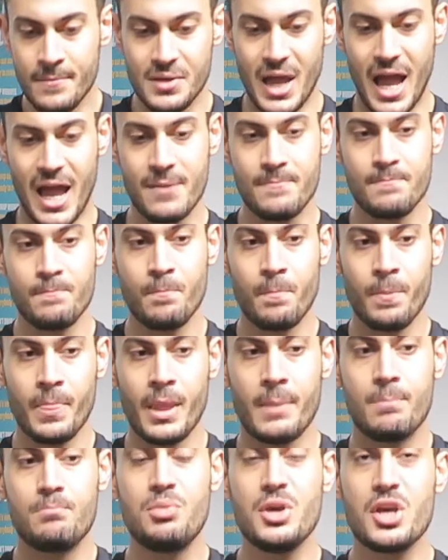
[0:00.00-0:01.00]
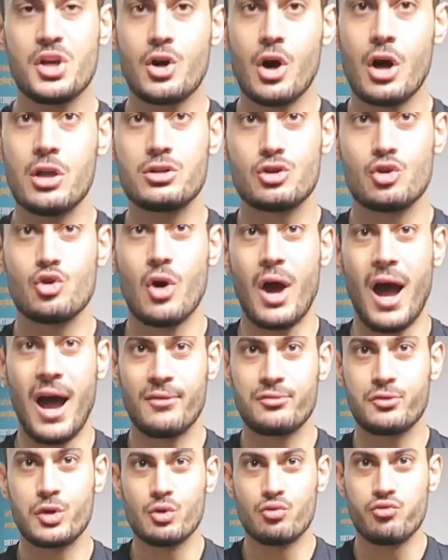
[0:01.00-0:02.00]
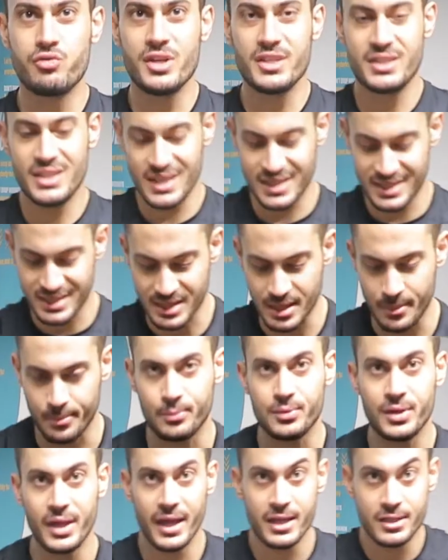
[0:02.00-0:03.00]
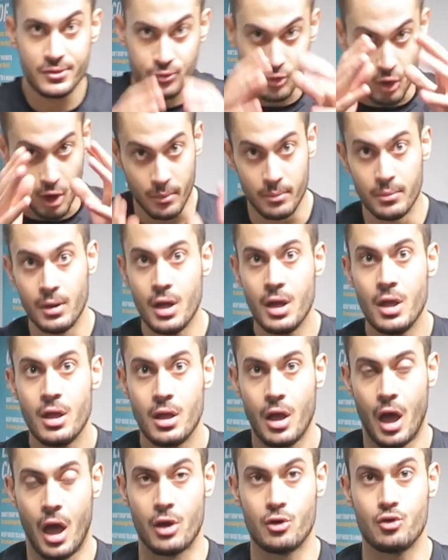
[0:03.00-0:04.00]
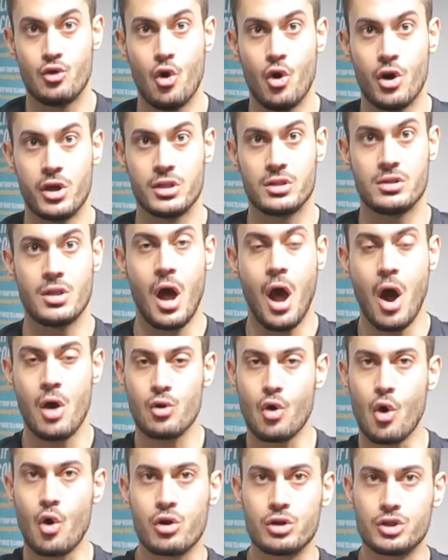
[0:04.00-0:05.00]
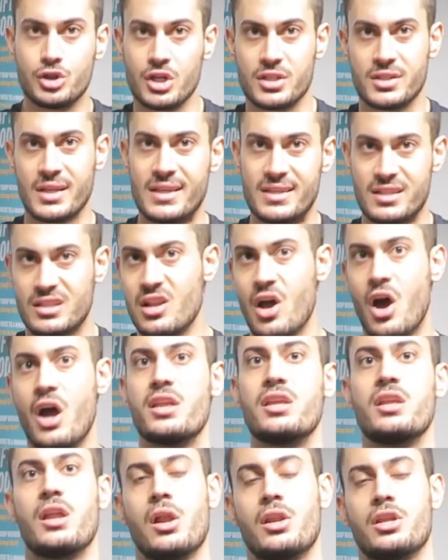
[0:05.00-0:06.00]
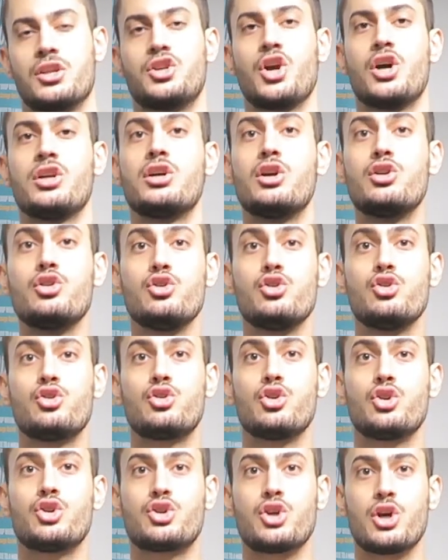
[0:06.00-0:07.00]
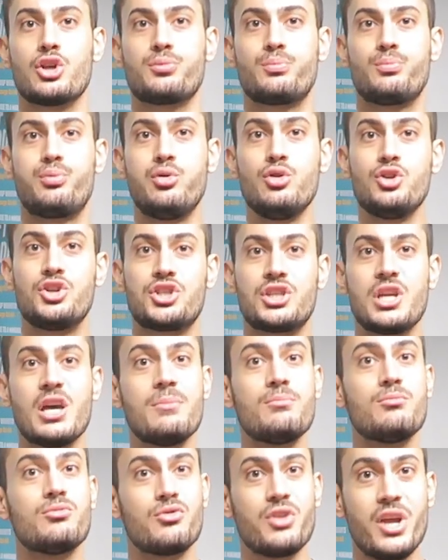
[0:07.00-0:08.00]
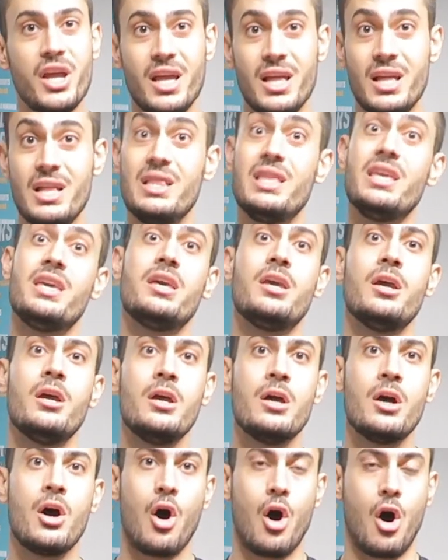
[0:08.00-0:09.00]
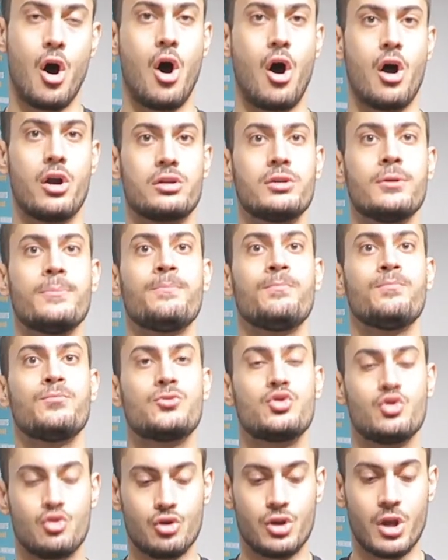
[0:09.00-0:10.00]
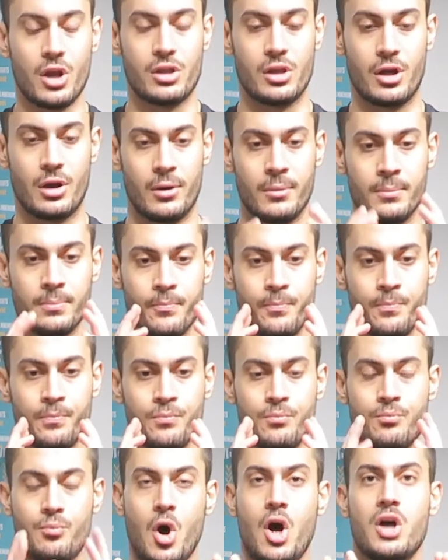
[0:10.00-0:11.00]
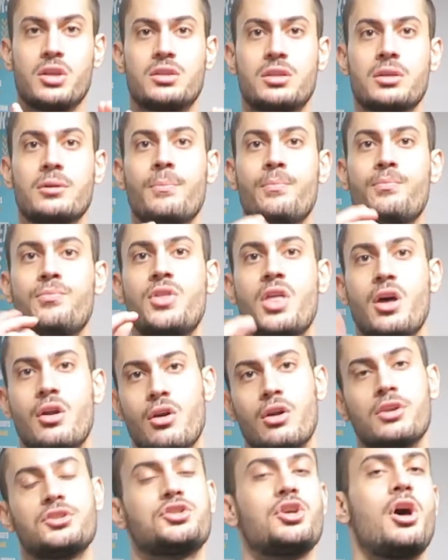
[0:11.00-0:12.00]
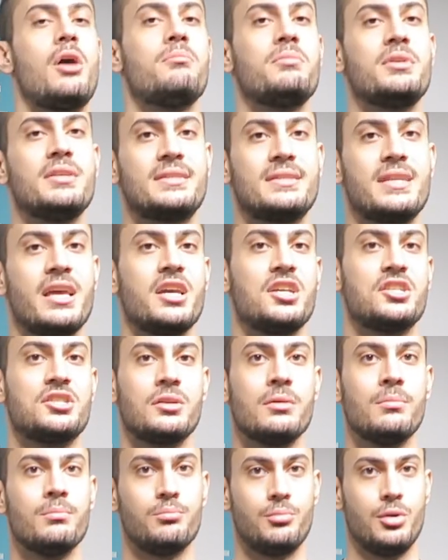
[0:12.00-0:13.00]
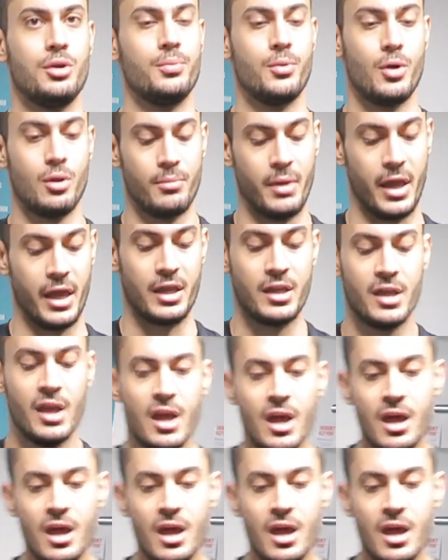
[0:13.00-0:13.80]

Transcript: and because you have to resist the plates from going down or just sliding on each other, you should just push them really hard together. But there are some mistakes people make.